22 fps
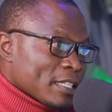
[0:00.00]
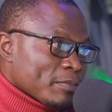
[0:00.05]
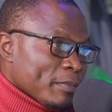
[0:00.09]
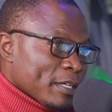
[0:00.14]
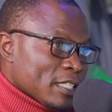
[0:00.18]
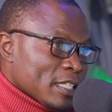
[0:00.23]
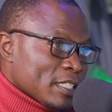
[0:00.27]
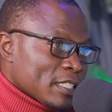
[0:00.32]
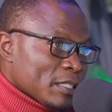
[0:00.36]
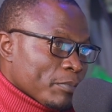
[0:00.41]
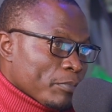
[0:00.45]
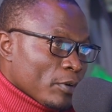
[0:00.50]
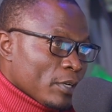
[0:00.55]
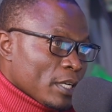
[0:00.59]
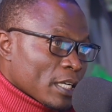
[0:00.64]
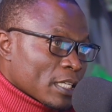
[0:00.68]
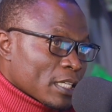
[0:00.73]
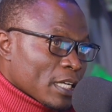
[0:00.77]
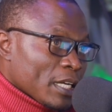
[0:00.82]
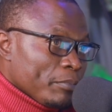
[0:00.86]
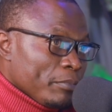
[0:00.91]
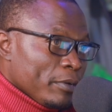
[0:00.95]
As much as the
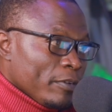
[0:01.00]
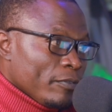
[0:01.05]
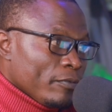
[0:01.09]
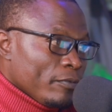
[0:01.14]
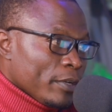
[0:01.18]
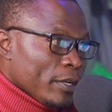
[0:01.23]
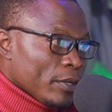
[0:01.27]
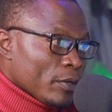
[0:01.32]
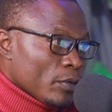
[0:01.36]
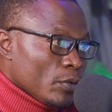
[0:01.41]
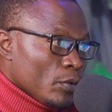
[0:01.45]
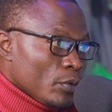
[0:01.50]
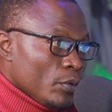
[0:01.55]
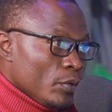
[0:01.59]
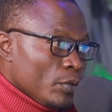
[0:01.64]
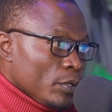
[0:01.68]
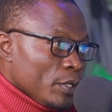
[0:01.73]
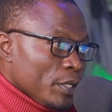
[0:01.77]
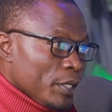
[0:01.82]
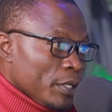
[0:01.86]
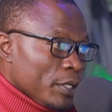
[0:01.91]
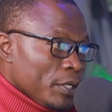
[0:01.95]
product can be very
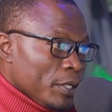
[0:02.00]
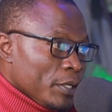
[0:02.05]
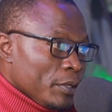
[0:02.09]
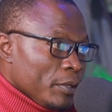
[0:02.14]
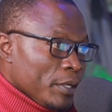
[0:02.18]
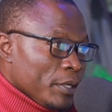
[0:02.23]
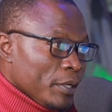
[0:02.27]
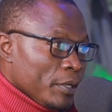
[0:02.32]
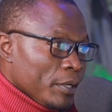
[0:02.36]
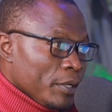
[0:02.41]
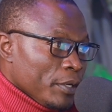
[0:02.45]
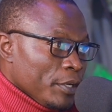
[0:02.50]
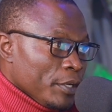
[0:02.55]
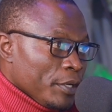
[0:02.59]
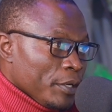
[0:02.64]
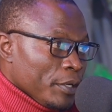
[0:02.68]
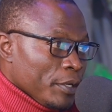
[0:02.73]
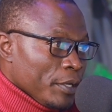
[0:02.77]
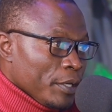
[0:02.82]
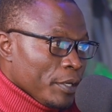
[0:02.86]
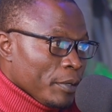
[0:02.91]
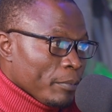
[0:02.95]
good
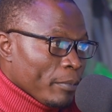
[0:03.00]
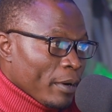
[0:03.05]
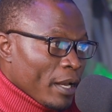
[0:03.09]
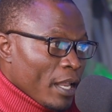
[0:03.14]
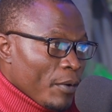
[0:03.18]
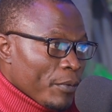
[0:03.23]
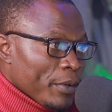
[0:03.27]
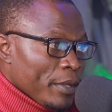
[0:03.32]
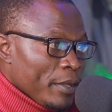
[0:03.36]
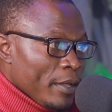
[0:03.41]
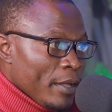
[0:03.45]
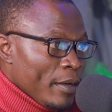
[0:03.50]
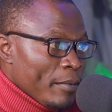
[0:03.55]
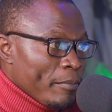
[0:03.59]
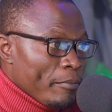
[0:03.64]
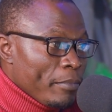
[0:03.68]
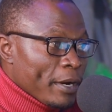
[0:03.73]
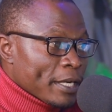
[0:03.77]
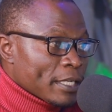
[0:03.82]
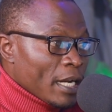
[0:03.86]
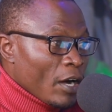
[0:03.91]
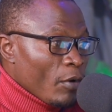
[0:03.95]
in Malawi,
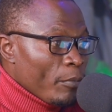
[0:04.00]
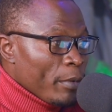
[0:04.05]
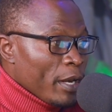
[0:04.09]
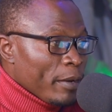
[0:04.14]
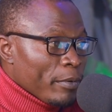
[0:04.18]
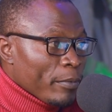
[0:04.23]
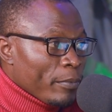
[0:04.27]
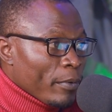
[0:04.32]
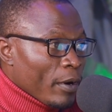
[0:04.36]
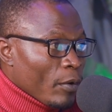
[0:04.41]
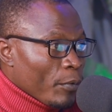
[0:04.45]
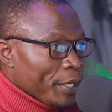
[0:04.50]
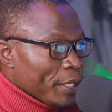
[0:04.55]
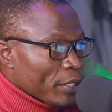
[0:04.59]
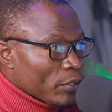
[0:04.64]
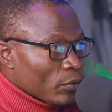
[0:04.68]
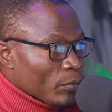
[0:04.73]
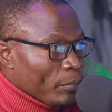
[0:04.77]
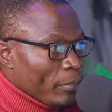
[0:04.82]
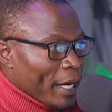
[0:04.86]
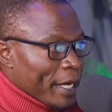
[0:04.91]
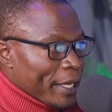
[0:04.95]
but how many people are
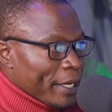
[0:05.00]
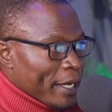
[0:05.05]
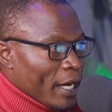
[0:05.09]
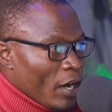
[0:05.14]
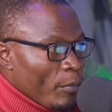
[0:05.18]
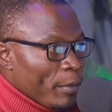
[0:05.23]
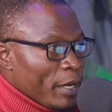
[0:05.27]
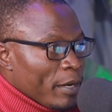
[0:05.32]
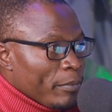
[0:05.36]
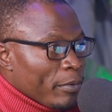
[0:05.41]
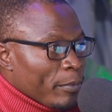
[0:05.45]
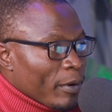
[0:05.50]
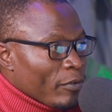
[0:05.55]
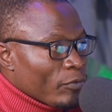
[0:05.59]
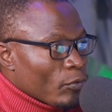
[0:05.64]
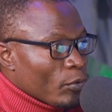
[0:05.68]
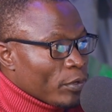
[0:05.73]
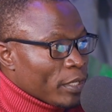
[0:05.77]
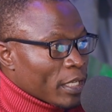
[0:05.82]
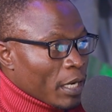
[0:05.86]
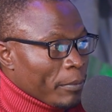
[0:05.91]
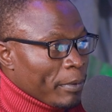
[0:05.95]
willing to buy? How many people have
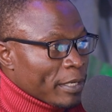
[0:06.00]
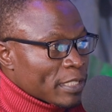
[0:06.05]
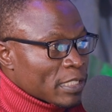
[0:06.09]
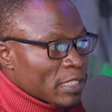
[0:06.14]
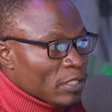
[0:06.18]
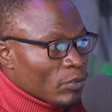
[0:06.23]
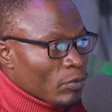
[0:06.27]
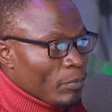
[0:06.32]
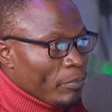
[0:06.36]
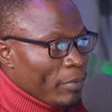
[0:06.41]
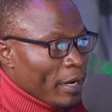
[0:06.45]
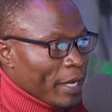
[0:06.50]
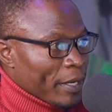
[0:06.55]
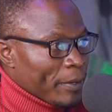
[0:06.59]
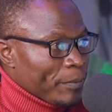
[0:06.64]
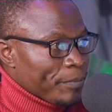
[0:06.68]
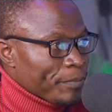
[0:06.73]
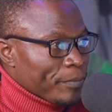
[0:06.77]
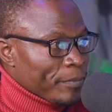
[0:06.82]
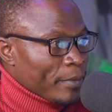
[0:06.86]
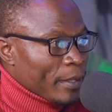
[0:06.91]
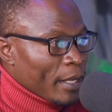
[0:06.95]
got the capacity to buy?
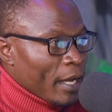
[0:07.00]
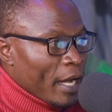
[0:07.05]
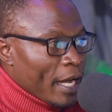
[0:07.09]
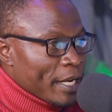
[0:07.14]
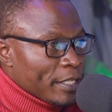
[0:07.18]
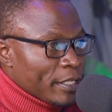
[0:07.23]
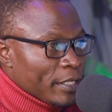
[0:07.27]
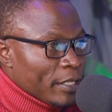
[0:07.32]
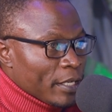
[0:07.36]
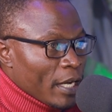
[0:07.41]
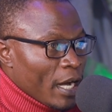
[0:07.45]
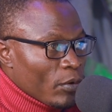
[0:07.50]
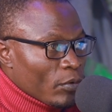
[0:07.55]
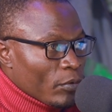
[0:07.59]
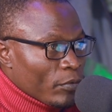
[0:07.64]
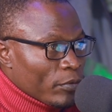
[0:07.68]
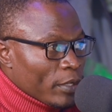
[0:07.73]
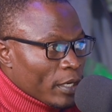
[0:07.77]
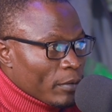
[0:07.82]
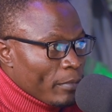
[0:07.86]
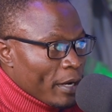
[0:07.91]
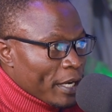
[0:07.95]
And out
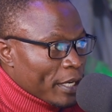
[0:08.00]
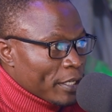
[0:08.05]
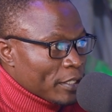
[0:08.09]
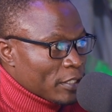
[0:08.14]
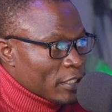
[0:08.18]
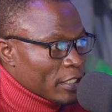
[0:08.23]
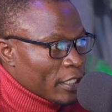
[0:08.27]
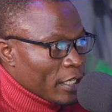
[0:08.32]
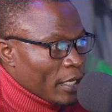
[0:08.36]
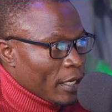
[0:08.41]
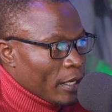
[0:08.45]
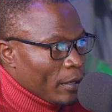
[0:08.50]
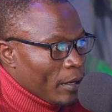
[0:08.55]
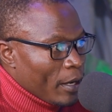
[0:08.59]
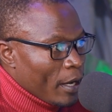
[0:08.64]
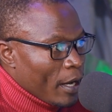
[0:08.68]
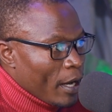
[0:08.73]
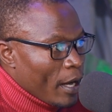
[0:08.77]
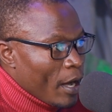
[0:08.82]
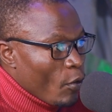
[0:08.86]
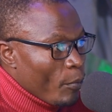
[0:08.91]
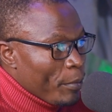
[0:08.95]
of that market share,
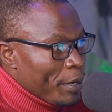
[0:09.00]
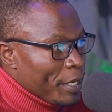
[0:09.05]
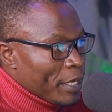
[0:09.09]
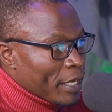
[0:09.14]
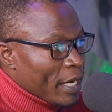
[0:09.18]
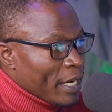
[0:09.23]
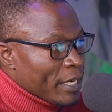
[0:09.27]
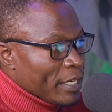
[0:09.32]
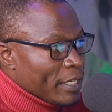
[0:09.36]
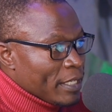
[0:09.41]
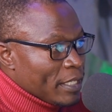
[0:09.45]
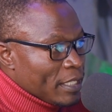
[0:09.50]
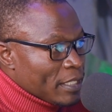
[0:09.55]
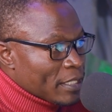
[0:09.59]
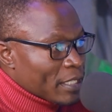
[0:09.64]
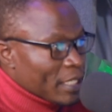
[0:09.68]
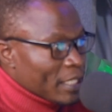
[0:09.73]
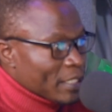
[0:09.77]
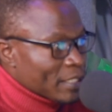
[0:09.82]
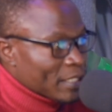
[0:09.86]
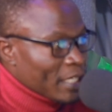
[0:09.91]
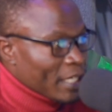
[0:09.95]
how many can
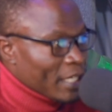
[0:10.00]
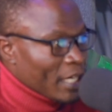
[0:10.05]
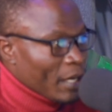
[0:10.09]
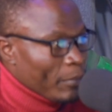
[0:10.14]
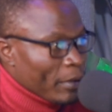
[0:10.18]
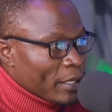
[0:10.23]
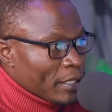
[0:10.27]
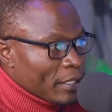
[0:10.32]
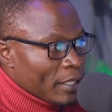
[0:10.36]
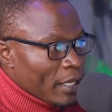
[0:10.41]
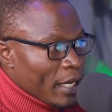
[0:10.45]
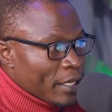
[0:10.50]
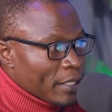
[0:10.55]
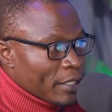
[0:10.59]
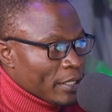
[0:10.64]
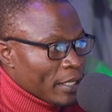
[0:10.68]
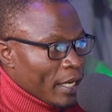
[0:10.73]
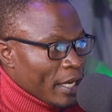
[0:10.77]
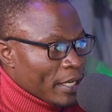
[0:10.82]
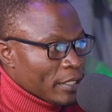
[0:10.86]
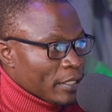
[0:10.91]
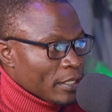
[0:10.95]
literally stand up
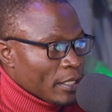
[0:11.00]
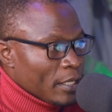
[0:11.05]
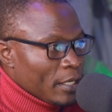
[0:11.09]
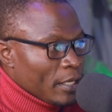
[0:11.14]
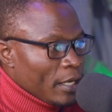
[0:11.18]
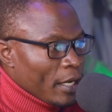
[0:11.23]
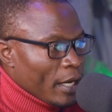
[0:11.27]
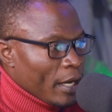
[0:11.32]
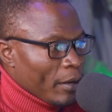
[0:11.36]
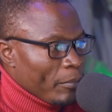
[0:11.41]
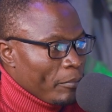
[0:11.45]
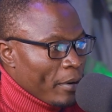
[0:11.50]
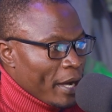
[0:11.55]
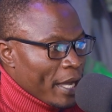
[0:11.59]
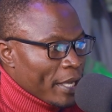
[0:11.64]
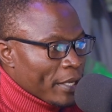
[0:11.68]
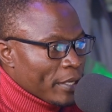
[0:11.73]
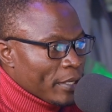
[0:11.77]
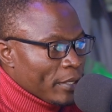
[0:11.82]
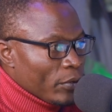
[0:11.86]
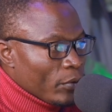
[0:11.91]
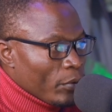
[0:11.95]
and buy
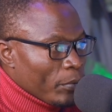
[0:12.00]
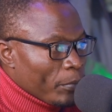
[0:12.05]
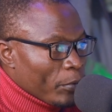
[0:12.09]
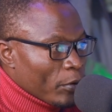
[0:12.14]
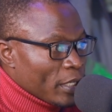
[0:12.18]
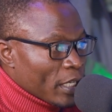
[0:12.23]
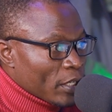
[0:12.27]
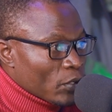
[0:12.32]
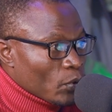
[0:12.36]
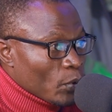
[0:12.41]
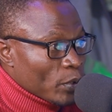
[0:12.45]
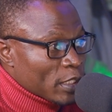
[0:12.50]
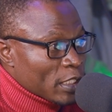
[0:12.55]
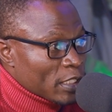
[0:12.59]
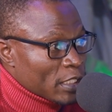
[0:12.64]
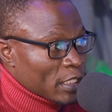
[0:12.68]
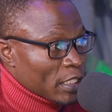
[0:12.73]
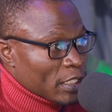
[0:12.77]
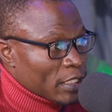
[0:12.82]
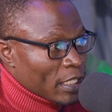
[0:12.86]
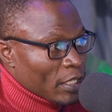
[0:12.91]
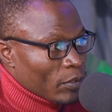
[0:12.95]
your product
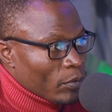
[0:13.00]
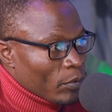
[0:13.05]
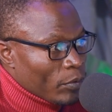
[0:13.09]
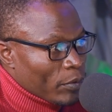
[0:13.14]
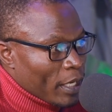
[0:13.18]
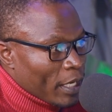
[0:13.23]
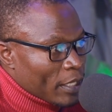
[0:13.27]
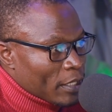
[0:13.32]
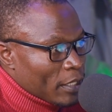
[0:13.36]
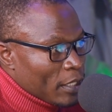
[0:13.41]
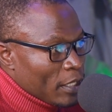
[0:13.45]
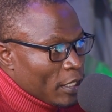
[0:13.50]
consistently and all that?